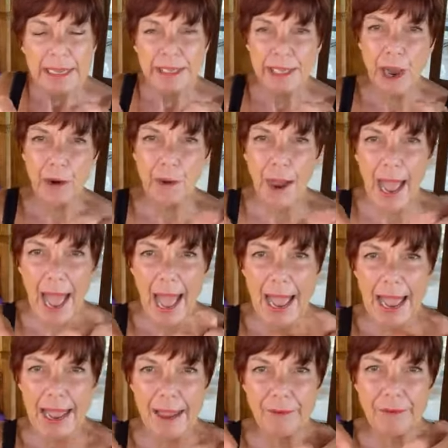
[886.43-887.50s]
So I
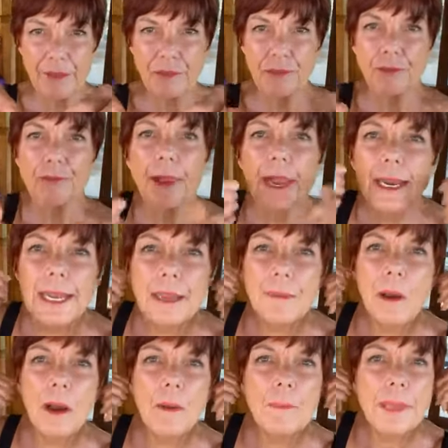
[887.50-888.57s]
have the geranium
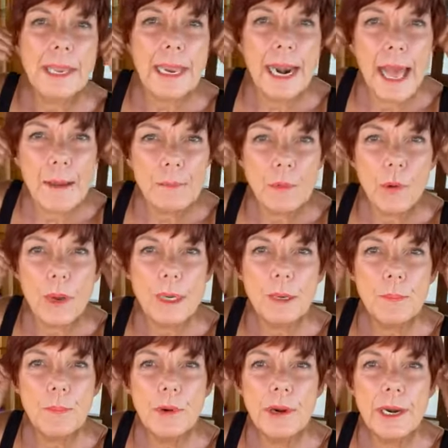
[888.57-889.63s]
on me, and I'm going to
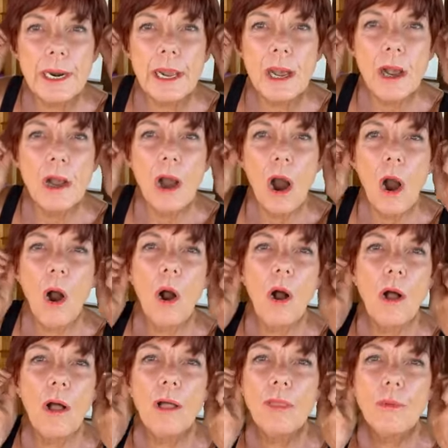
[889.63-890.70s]
put it
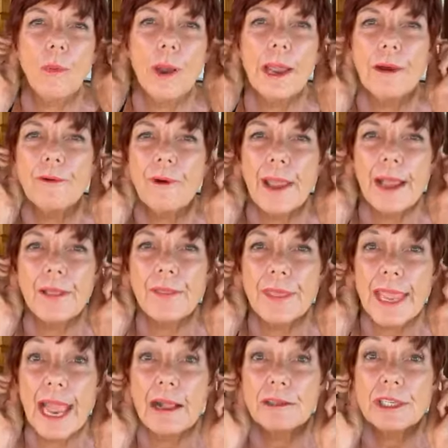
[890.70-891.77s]
all the way around
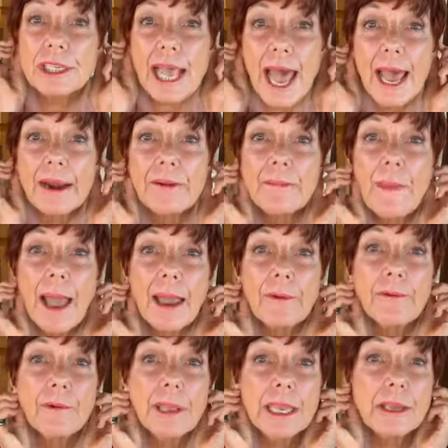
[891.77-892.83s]
the outside of my
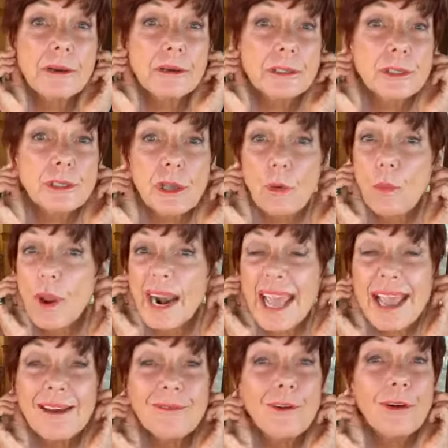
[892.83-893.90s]
ears. So
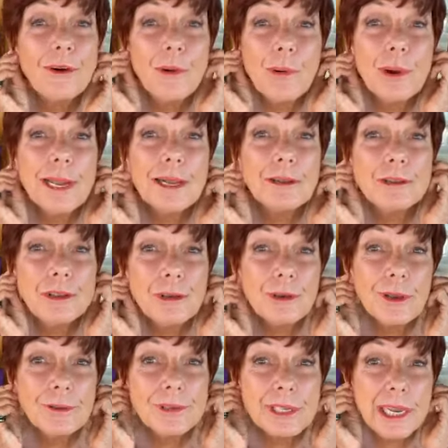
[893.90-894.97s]
whatever oil you
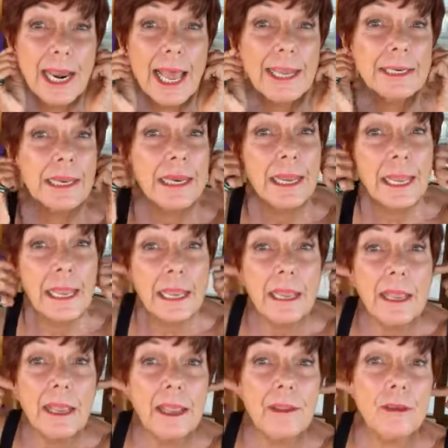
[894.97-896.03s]
have selected,
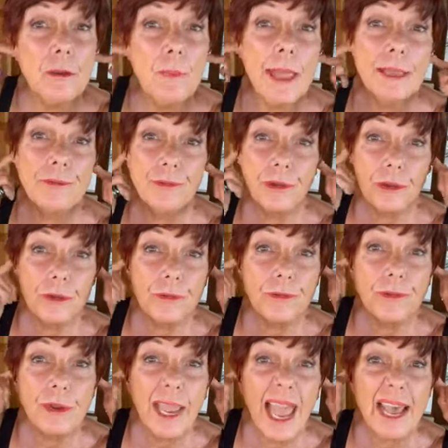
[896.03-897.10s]
and you may choose
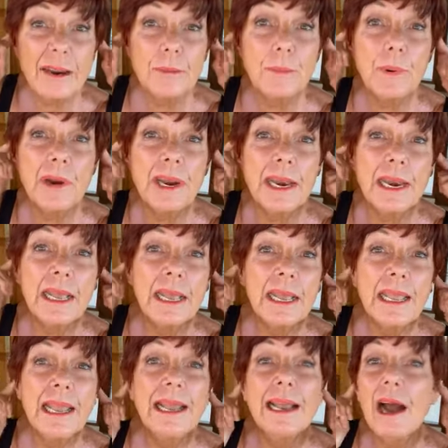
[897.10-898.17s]
to kind of put it
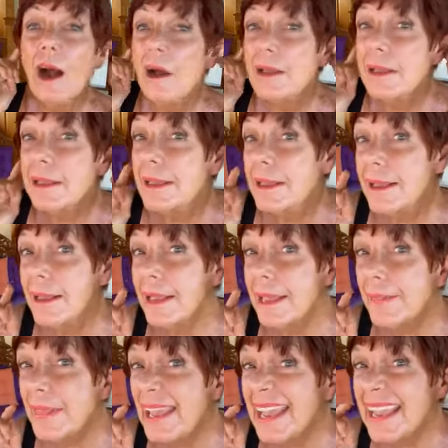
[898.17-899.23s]

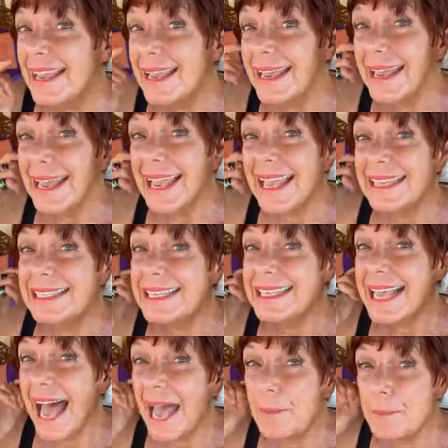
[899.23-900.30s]
in the
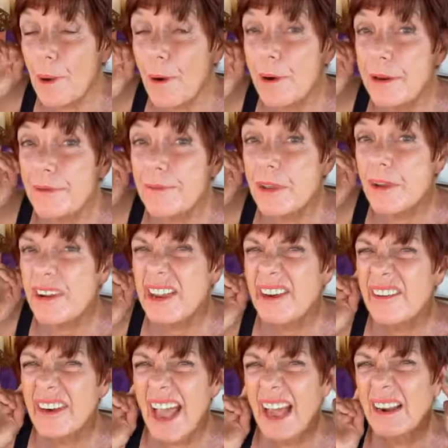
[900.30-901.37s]
inside part of your
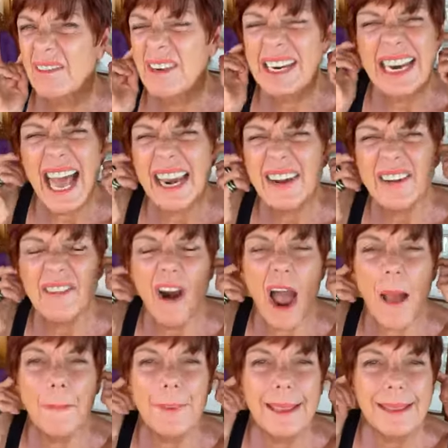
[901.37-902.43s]
ear. We're not
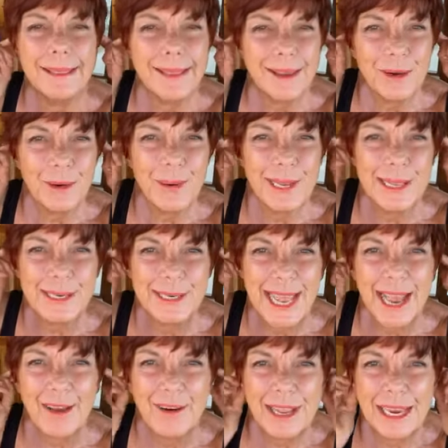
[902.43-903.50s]
dropping the oil
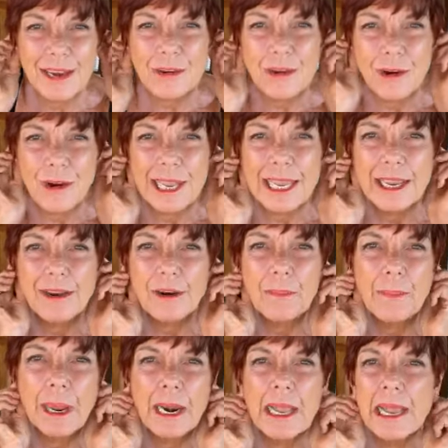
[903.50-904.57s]
down in your ear,
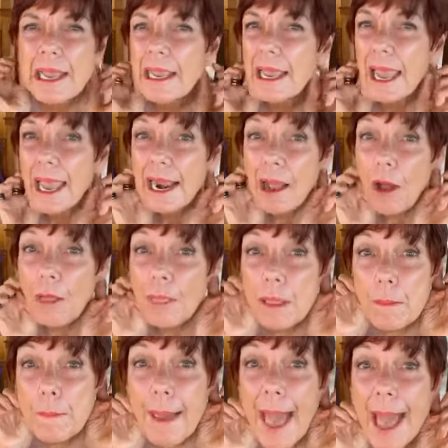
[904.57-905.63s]
but and on
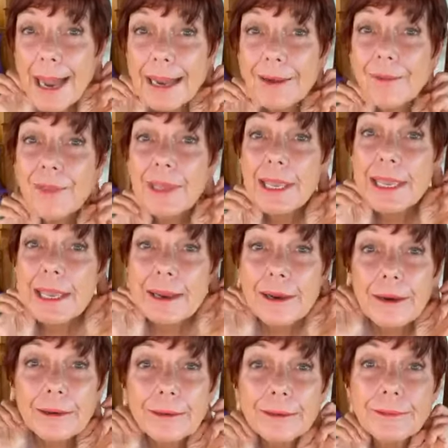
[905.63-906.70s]
the back of the
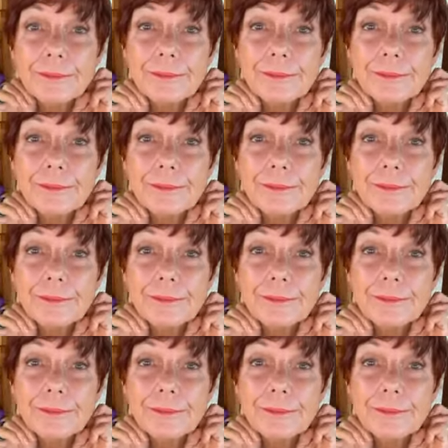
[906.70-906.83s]
ear.